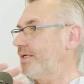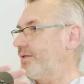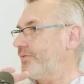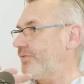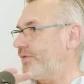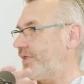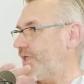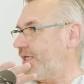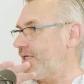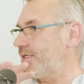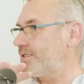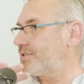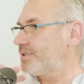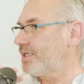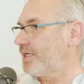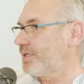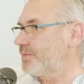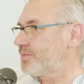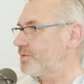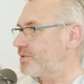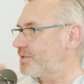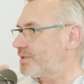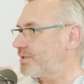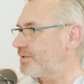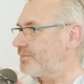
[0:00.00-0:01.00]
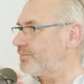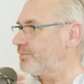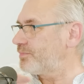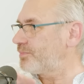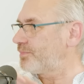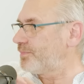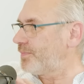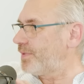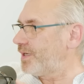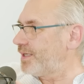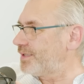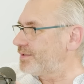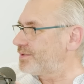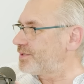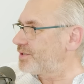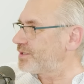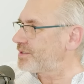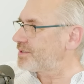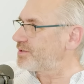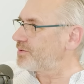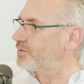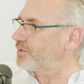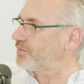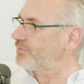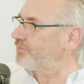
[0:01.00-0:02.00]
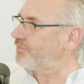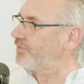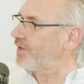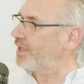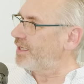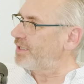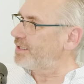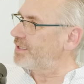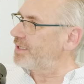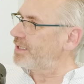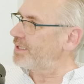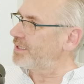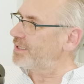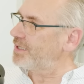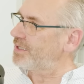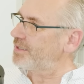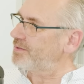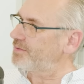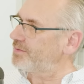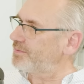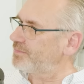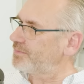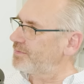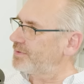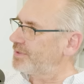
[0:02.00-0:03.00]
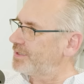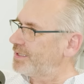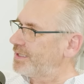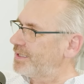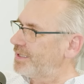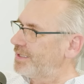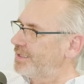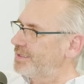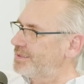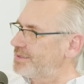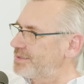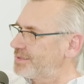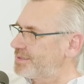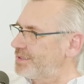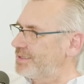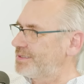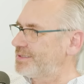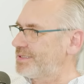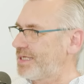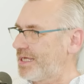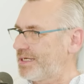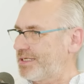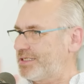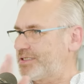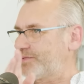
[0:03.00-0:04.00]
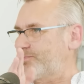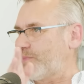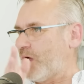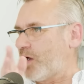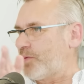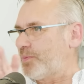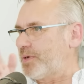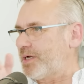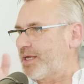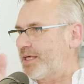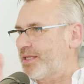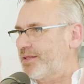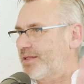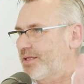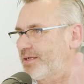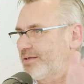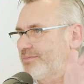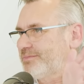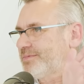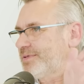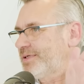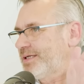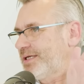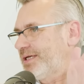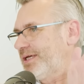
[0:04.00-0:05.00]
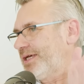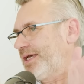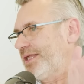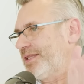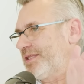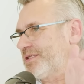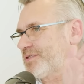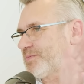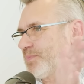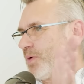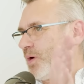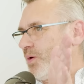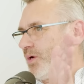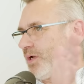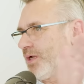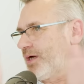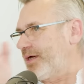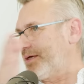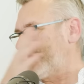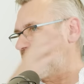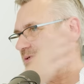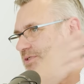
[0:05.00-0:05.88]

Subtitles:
The E-Type's just sort of fading now. It's had its moment in the spotlight.